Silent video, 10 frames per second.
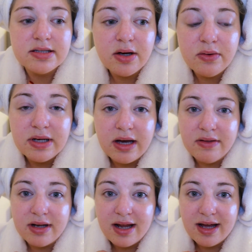So
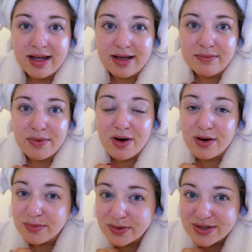now that I am
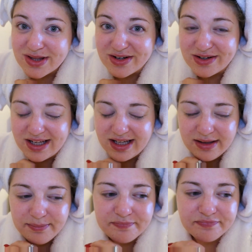almost
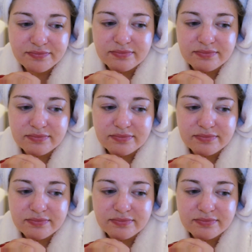30,